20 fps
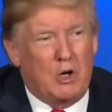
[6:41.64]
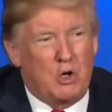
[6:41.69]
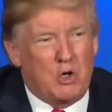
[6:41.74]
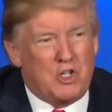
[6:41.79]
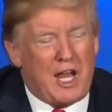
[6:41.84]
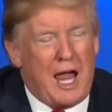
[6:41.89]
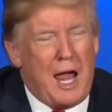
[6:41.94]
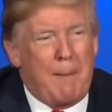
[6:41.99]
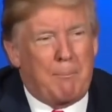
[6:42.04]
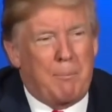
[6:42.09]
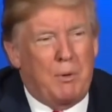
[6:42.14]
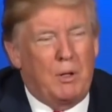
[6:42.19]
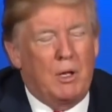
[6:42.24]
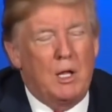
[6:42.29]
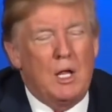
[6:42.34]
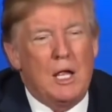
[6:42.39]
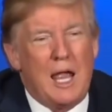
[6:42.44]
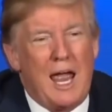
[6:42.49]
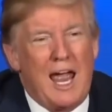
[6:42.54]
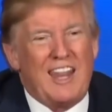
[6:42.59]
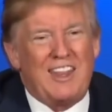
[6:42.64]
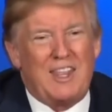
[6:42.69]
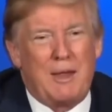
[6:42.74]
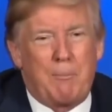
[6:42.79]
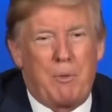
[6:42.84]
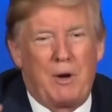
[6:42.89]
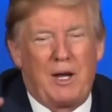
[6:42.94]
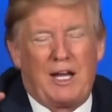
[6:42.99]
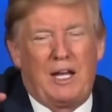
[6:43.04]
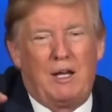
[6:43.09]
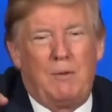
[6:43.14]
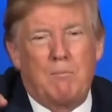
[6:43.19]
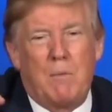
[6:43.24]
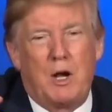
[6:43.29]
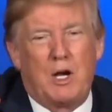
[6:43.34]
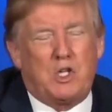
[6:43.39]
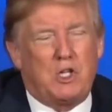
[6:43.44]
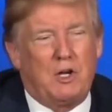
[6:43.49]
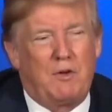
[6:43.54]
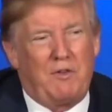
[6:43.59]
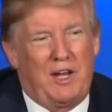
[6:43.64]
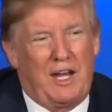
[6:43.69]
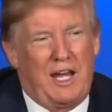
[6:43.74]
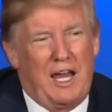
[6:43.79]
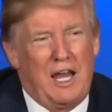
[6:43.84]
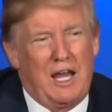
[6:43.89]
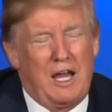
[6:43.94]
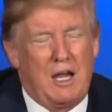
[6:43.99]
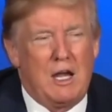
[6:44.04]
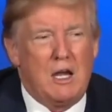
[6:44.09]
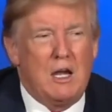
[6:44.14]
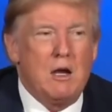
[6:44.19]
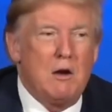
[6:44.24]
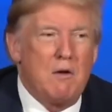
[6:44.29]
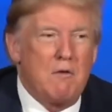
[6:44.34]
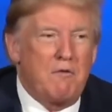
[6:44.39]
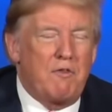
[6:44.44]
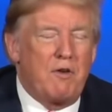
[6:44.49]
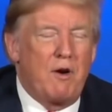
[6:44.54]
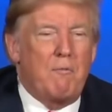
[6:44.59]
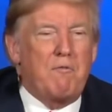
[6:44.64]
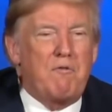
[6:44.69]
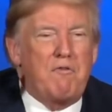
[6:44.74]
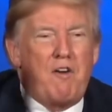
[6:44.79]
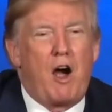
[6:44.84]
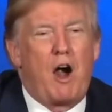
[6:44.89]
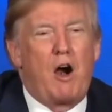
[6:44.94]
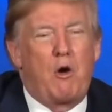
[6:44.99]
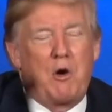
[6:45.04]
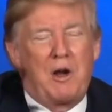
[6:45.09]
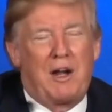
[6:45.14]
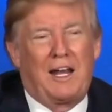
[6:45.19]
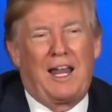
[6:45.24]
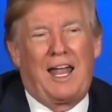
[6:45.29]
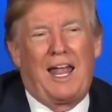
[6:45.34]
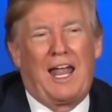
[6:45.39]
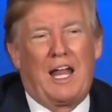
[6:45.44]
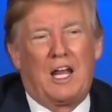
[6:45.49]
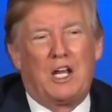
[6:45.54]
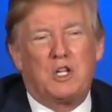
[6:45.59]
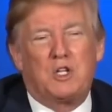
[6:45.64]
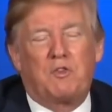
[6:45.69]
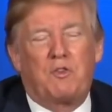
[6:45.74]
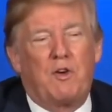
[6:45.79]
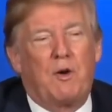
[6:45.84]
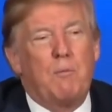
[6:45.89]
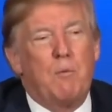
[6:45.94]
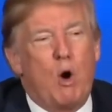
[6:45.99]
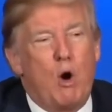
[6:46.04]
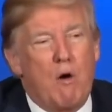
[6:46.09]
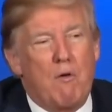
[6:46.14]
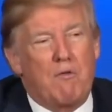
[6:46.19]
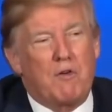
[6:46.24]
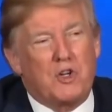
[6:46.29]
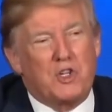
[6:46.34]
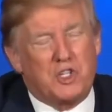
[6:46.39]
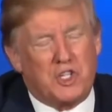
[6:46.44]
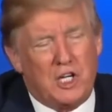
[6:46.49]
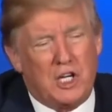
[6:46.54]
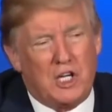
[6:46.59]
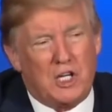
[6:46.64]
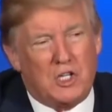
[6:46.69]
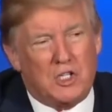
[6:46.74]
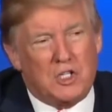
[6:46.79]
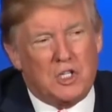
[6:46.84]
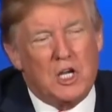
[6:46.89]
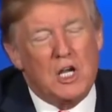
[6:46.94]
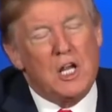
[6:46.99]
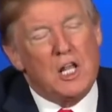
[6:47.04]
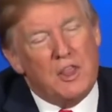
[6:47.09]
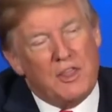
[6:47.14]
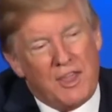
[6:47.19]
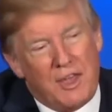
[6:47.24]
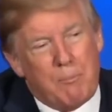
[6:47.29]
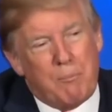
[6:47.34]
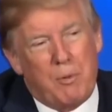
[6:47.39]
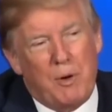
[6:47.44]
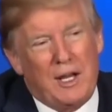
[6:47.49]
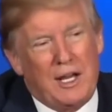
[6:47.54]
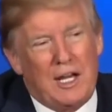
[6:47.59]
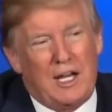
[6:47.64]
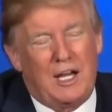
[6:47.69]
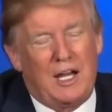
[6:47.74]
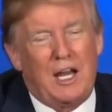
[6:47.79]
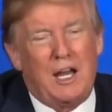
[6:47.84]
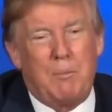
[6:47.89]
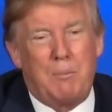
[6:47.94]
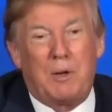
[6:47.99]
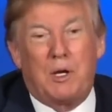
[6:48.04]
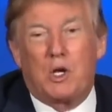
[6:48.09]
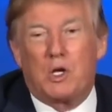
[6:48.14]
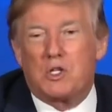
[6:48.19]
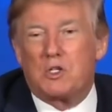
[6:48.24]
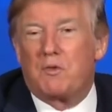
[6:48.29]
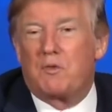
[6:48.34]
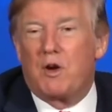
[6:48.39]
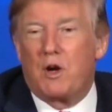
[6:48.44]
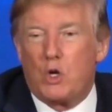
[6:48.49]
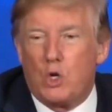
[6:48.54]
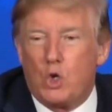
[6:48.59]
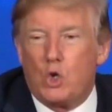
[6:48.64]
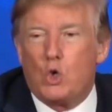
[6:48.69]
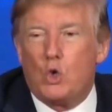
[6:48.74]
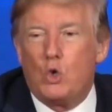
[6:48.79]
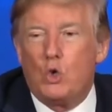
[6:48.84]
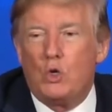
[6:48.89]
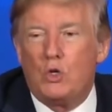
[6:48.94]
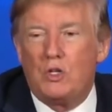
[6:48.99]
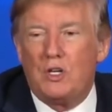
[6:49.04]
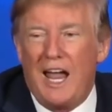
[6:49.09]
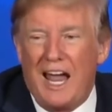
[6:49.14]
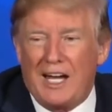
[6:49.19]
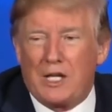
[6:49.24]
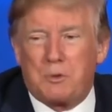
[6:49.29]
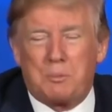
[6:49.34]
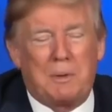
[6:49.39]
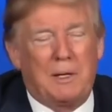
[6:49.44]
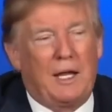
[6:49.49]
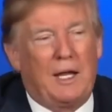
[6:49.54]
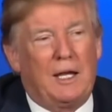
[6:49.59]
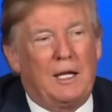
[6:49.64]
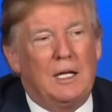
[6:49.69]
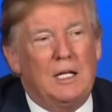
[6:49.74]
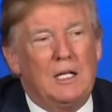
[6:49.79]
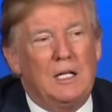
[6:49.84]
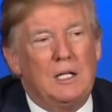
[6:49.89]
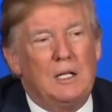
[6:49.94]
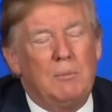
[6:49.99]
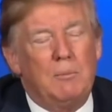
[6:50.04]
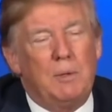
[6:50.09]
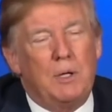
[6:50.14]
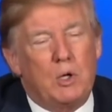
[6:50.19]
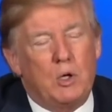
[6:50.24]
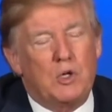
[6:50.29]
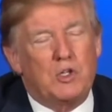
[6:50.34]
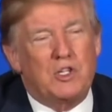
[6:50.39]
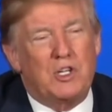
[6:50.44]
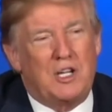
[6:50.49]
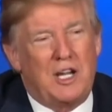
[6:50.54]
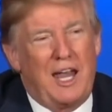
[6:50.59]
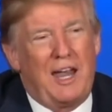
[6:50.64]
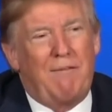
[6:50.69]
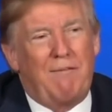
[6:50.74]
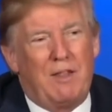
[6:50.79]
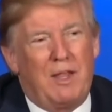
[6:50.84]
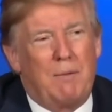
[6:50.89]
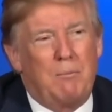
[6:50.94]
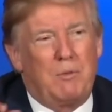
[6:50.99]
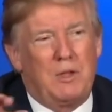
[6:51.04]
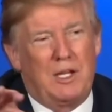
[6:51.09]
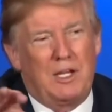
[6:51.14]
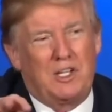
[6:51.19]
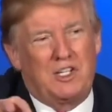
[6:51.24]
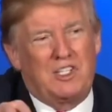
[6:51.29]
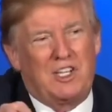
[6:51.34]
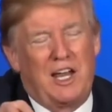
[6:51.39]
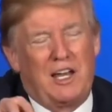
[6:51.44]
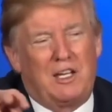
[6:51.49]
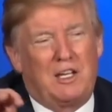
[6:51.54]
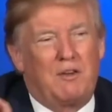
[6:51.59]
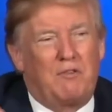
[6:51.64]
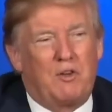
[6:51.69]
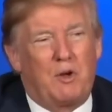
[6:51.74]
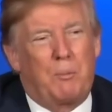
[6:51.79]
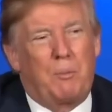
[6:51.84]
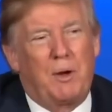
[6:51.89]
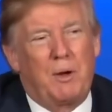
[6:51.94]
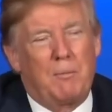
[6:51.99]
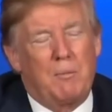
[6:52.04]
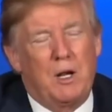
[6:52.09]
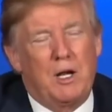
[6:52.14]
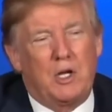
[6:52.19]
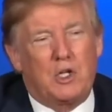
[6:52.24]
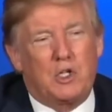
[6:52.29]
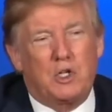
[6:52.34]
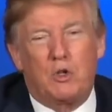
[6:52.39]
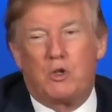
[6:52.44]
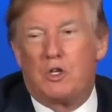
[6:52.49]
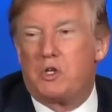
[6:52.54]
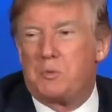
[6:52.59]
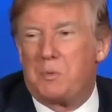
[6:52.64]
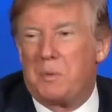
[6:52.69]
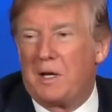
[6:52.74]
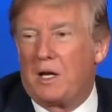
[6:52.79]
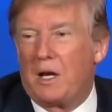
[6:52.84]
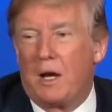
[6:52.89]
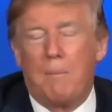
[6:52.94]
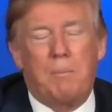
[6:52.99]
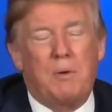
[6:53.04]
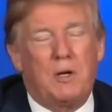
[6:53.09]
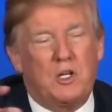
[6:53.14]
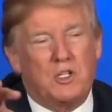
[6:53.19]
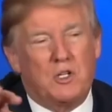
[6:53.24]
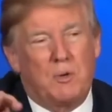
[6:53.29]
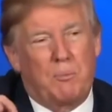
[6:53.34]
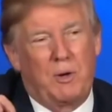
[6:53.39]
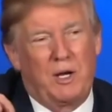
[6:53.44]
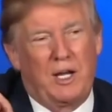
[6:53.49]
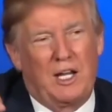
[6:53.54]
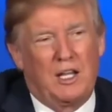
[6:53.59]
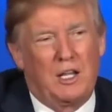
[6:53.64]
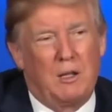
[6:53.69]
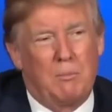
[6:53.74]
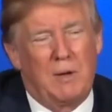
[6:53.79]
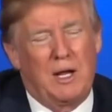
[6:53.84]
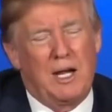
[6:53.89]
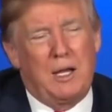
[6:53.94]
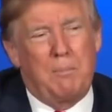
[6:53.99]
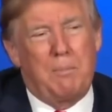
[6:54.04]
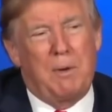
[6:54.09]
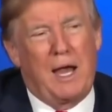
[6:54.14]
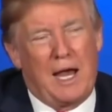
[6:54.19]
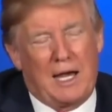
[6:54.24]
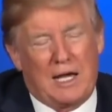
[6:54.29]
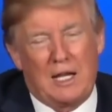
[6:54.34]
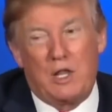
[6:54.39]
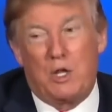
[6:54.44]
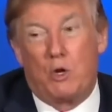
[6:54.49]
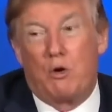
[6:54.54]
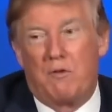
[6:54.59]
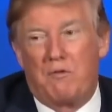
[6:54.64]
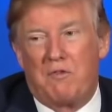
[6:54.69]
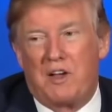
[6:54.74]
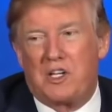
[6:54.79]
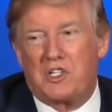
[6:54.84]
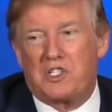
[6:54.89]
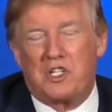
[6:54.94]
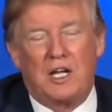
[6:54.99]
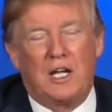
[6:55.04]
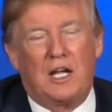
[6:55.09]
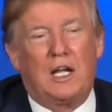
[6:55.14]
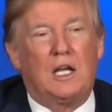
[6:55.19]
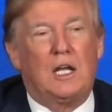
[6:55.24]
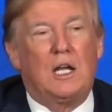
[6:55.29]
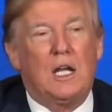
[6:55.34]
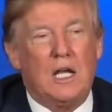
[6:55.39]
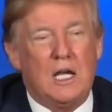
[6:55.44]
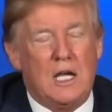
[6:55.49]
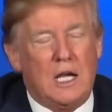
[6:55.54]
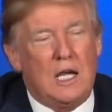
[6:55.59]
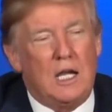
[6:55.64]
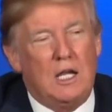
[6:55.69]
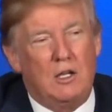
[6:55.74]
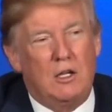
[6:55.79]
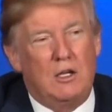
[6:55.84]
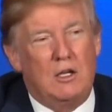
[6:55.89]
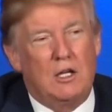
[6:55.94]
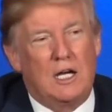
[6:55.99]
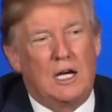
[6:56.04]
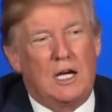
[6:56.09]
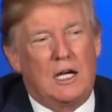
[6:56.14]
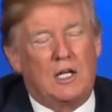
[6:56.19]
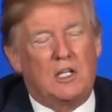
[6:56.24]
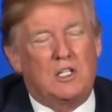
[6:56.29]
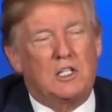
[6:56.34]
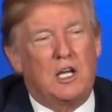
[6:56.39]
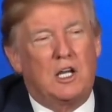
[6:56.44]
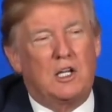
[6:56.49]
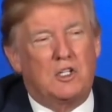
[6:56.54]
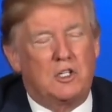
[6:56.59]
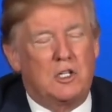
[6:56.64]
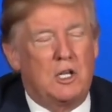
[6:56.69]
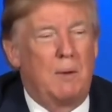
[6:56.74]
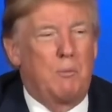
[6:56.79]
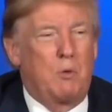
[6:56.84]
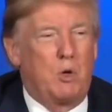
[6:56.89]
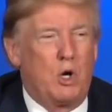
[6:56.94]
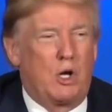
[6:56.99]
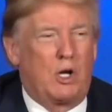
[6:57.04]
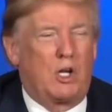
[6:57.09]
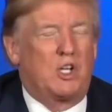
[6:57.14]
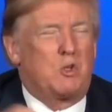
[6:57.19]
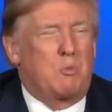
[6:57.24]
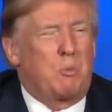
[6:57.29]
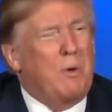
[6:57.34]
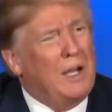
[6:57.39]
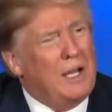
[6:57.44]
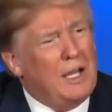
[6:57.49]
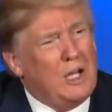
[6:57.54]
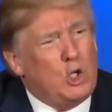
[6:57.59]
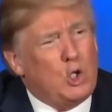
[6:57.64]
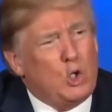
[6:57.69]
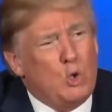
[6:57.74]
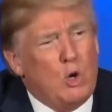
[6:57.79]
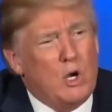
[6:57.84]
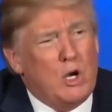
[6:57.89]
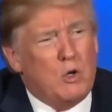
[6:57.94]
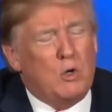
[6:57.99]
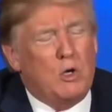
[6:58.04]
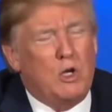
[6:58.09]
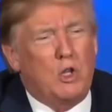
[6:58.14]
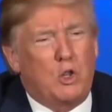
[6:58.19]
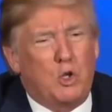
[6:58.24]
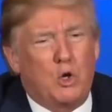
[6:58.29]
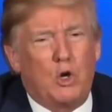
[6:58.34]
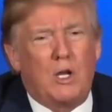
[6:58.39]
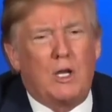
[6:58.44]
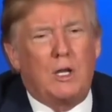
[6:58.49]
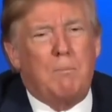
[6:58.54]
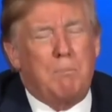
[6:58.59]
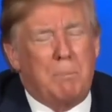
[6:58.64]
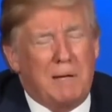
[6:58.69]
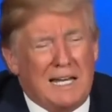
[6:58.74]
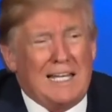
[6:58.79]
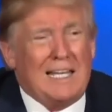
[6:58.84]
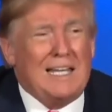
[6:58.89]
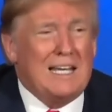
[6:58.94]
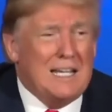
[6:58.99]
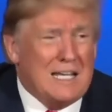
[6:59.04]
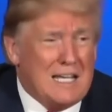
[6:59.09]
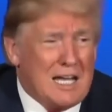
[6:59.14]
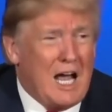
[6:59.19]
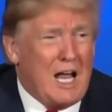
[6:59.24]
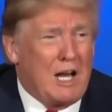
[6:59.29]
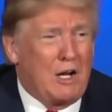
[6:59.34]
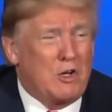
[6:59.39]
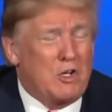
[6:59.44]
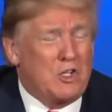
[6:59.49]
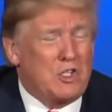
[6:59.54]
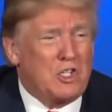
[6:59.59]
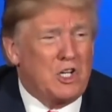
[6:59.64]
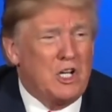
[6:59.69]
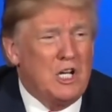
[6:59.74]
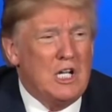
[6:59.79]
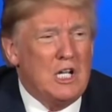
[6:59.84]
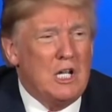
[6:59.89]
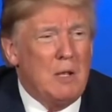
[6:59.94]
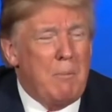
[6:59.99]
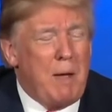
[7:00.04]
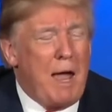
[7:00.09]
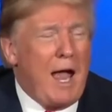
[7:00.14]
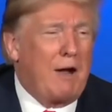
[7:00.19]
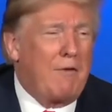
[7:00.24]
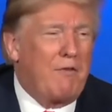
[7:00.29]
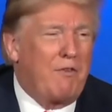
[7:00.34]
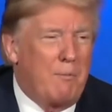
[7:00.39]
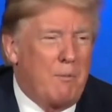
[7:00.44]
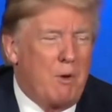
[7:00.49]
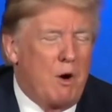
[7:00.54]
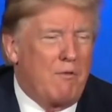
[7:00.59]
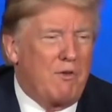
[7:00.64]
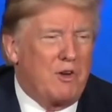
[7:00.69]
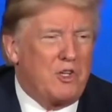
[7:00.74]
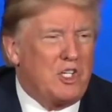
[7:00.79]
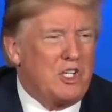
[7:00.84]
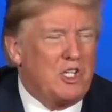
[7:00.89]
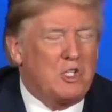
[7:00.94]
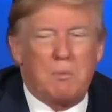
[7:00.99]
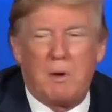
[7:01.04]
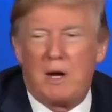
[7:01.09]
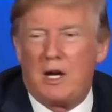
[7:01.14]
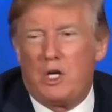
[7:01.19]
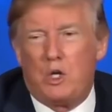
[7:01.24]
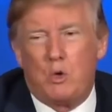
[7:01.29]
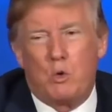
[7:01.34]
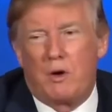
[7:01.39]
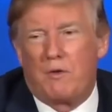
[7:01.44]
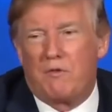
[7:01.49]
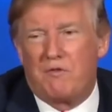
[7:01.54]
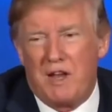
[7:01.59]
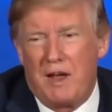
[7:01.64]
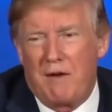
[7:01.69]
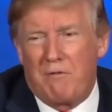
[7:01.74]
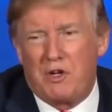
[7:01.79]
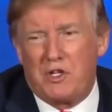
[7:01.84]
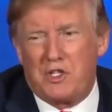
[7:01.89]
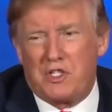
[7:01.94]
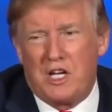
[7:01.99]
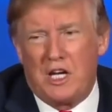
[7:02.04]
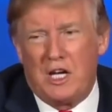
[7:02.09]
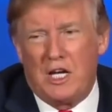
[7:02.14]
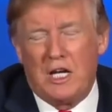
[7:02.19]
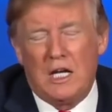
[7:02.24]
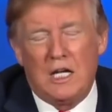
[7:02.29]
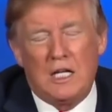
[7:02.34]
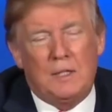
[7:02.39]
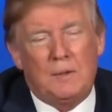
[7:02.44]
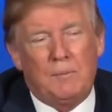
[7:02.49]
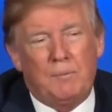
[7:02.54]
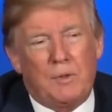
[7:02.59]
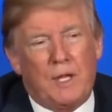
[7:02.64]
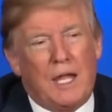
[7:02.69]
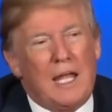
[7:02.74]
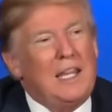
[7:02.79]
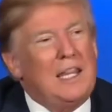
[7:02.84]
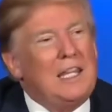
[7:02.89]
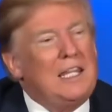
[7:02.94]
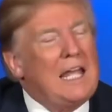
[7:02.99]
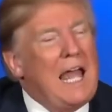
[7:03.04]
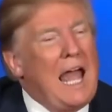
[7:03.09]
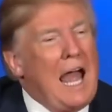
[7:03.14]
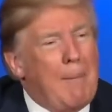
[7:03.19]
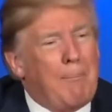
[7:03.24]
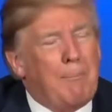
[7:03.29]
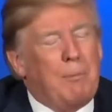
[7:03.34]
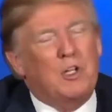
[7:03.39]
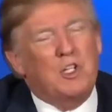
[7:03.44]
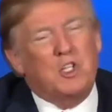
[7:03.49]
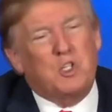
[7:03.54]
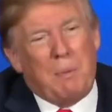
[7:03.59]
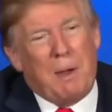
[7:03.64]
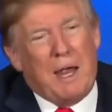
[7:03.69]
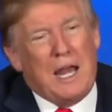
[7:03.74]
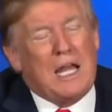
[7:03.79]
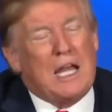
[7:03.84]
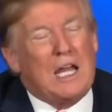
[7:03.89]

Apple, and they're bringing much of it in from foreign lands, from overseas. They're bringing it in because of our new tax plan, because it gave them the incentive to bring money. So these big companies are bringing the money back, and they're investing it in the United States. Tim Cook is bringing $230 billion back from overseas, money you would have never seen, and Apple's spending